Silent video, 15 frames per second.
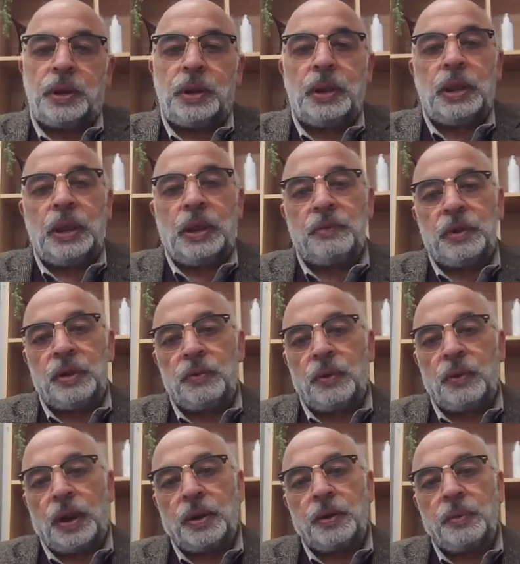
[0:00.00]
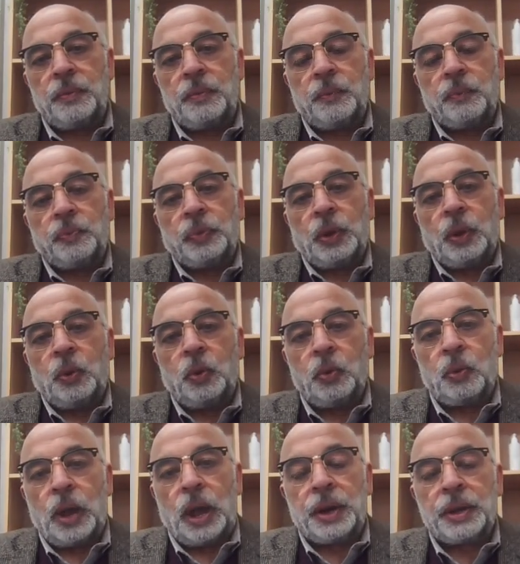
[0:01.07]
everyone who
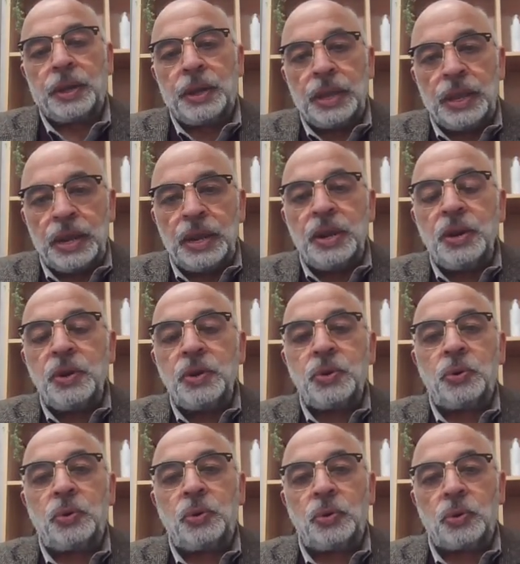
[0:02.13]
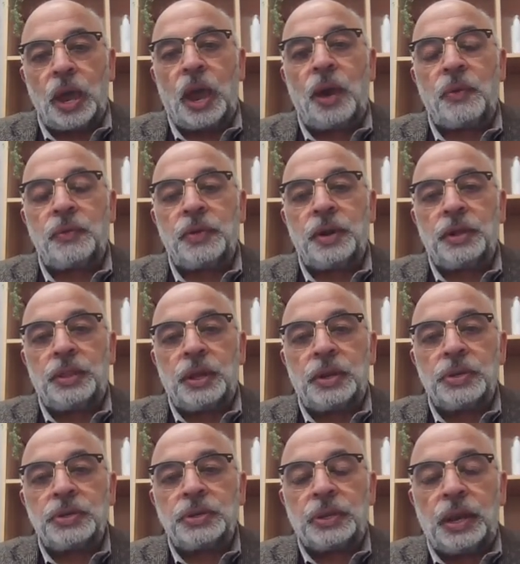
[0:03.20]
are keen to look after their
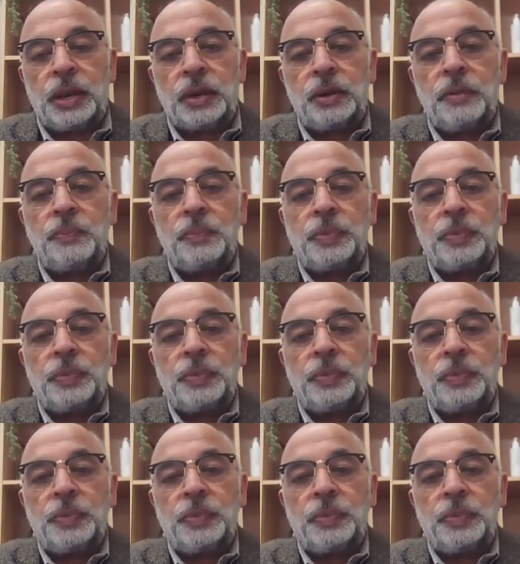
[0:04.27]
skin